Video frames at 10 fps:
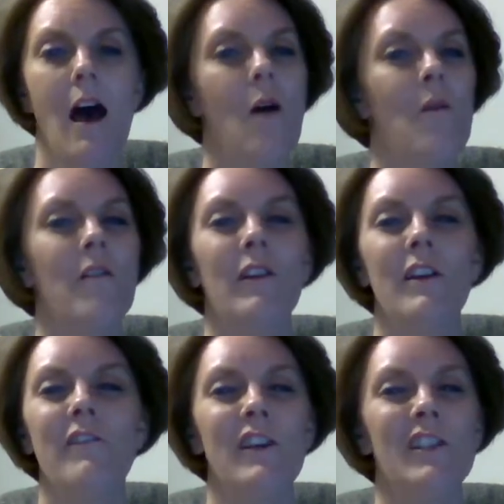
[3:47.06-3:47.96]
However,
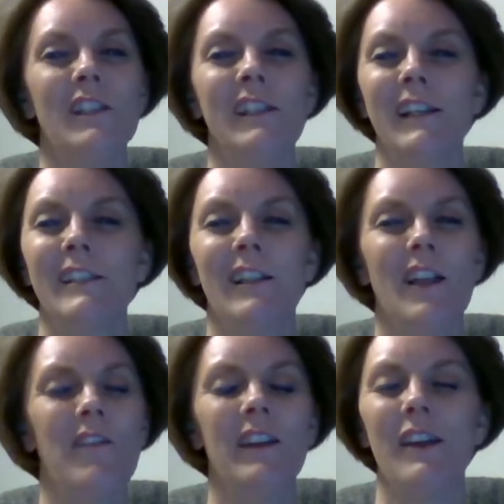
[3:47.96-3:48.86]
Ephesians
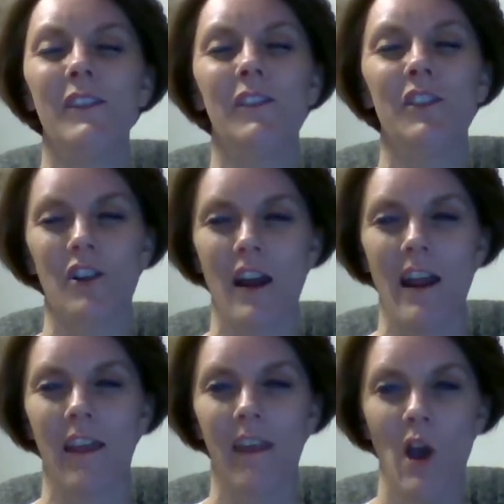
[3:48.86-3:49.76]
6:11 gives us
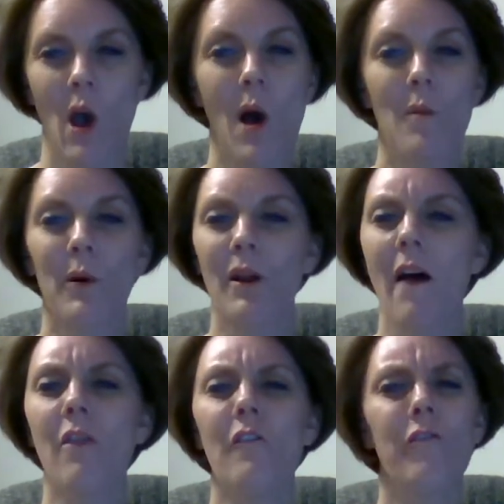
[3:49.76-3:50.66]
strength. Put
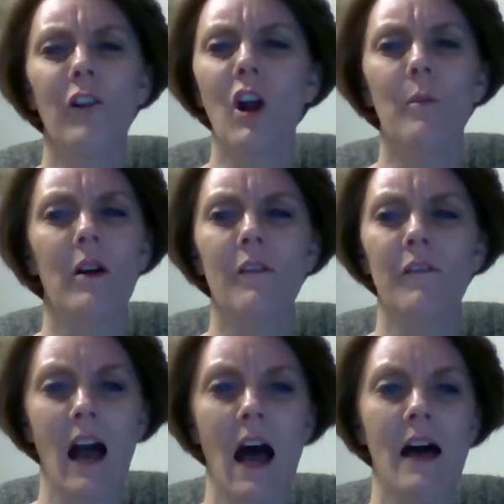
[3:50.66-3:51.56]
on the full armor
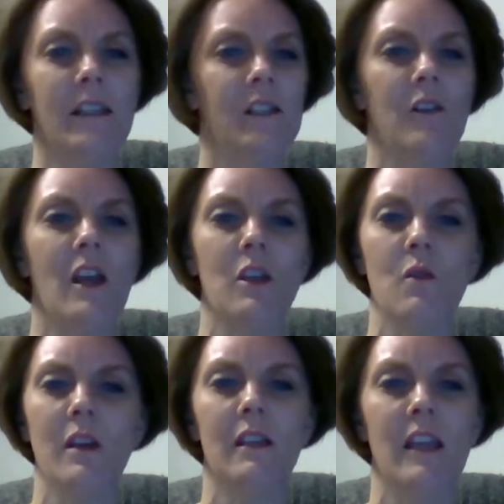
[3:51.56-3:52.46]
of God so that
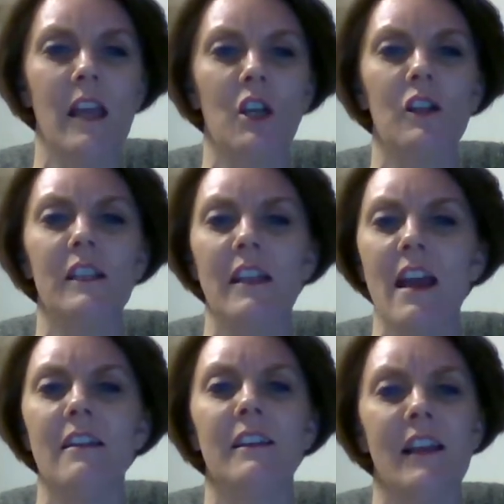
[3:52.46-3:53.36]
you can take your
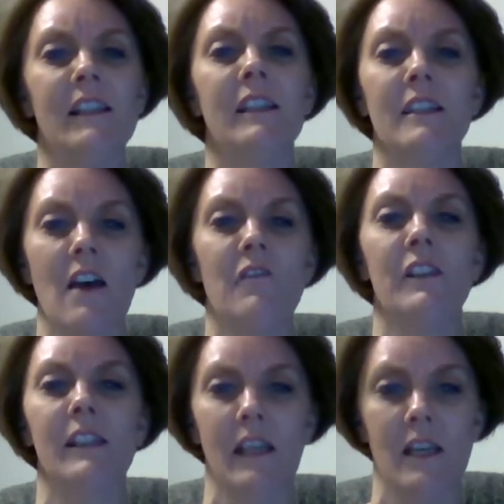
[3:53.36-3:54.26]
stand against the
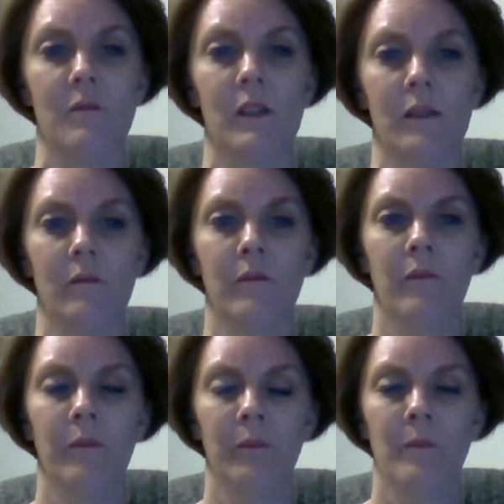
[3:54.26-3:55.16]
devil's schemes.
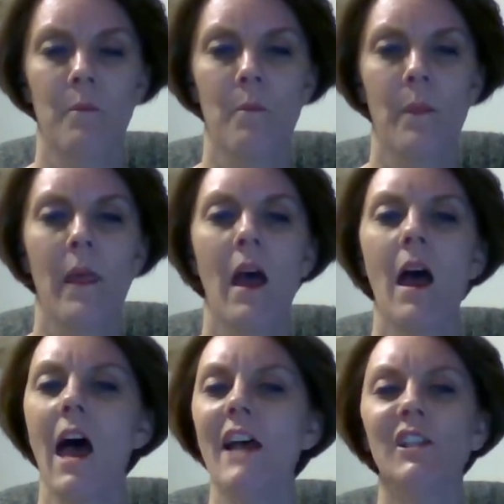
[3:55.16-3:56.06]

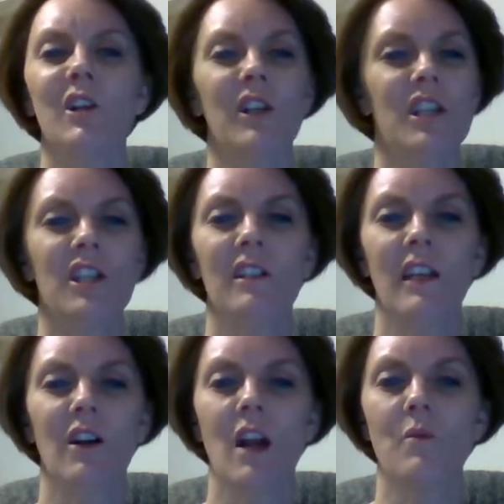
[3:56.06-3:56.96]
As a Christian
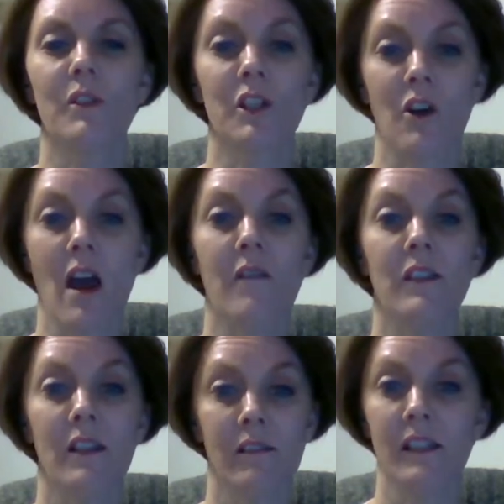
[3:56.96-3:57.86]
leader, I will strive
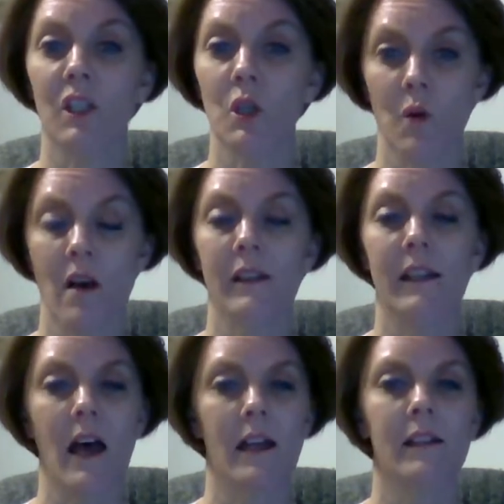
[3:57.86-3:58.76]
to listen to all
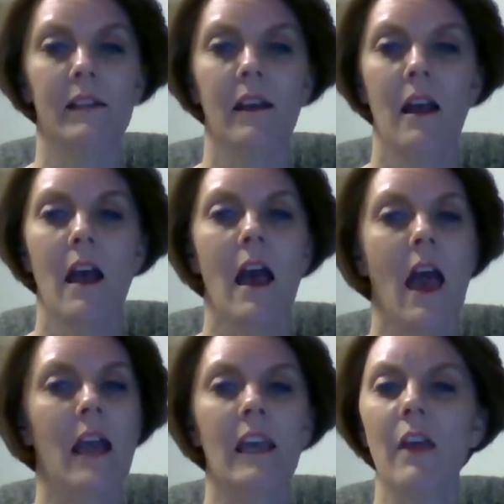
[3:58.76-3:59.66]
sides
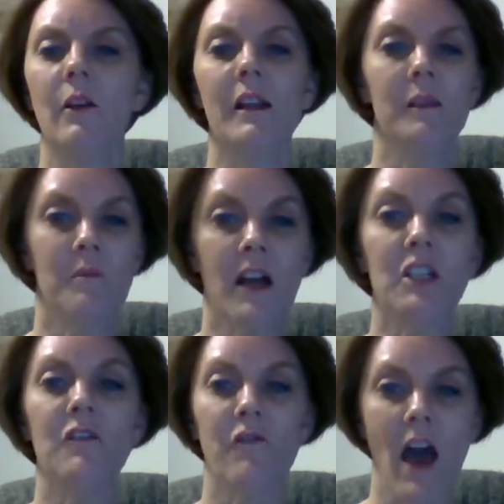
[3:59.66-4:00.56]
and gather as
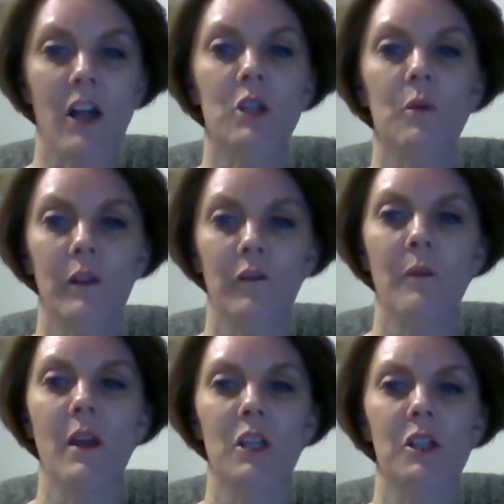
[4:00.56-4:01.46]
much factual
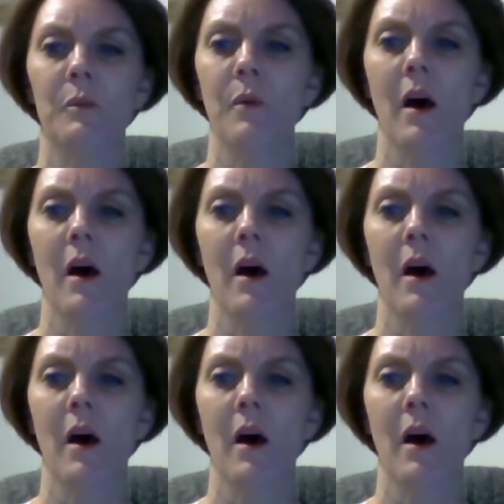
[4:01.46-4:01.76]
information as